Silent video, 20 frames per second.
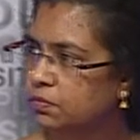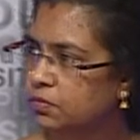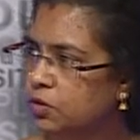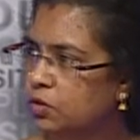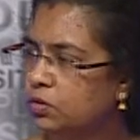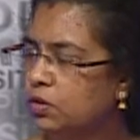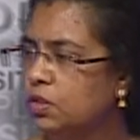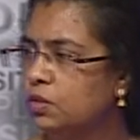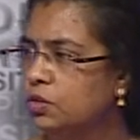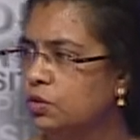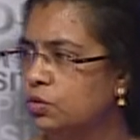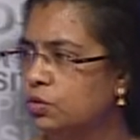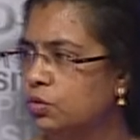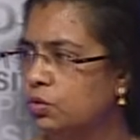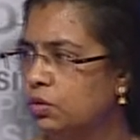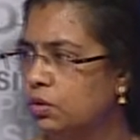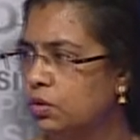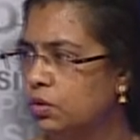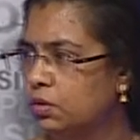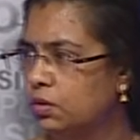So they're
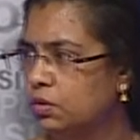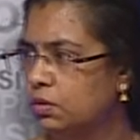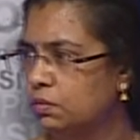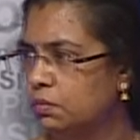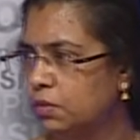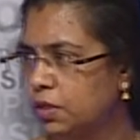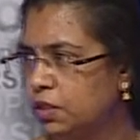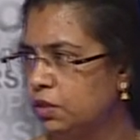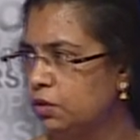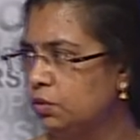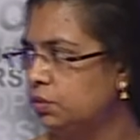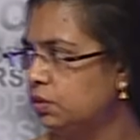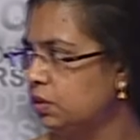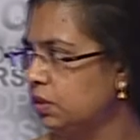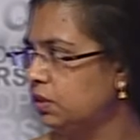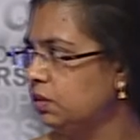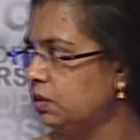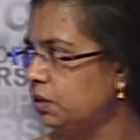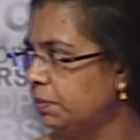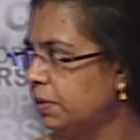so minute
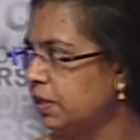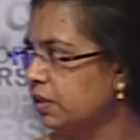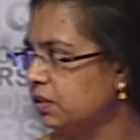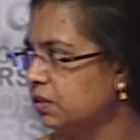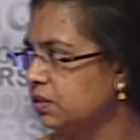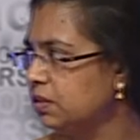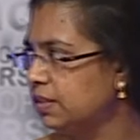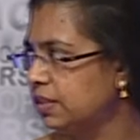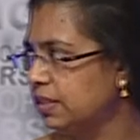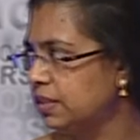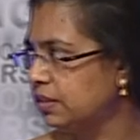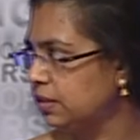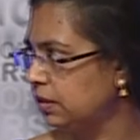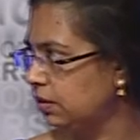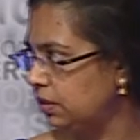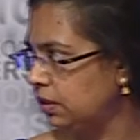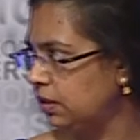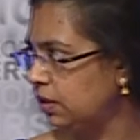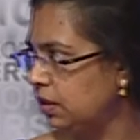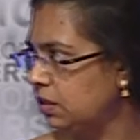in the particle size that
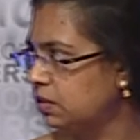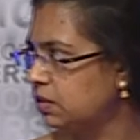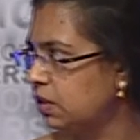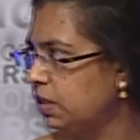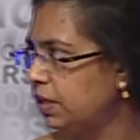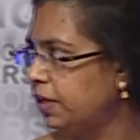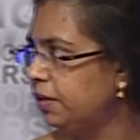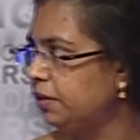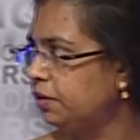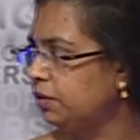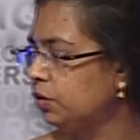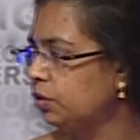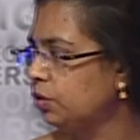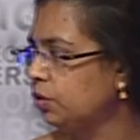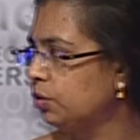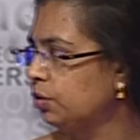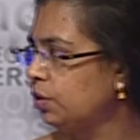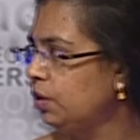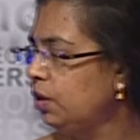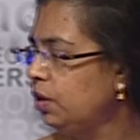they easily enter
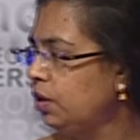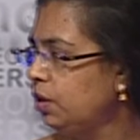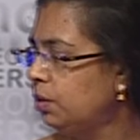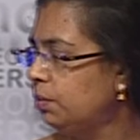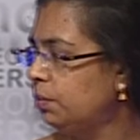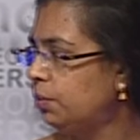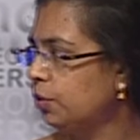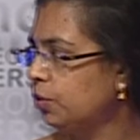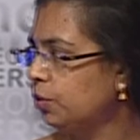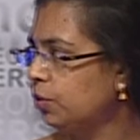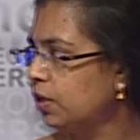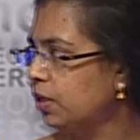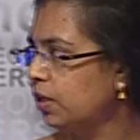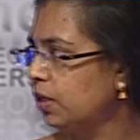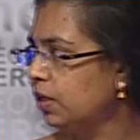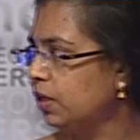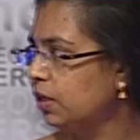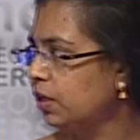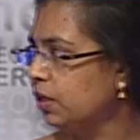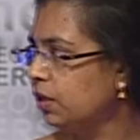your
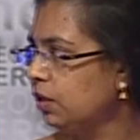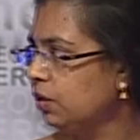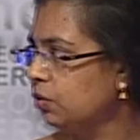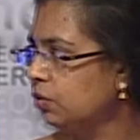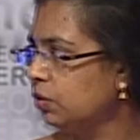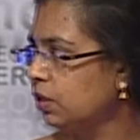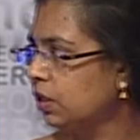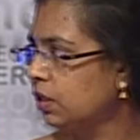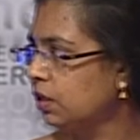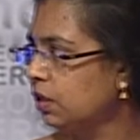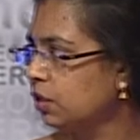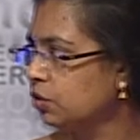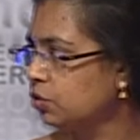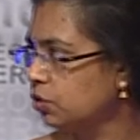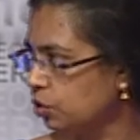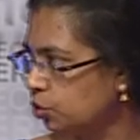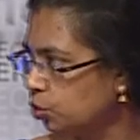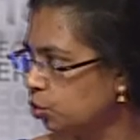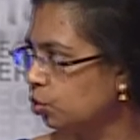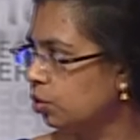bronchi, and they can
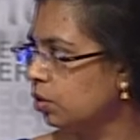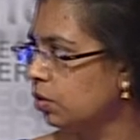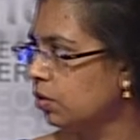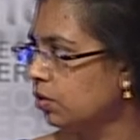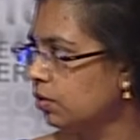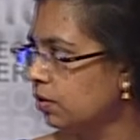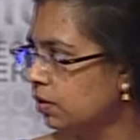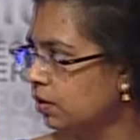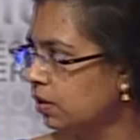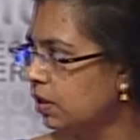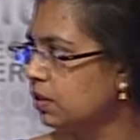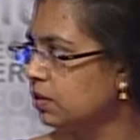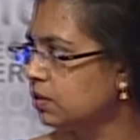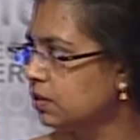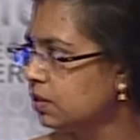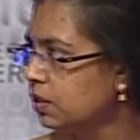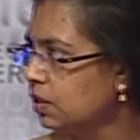actually choke your lungs.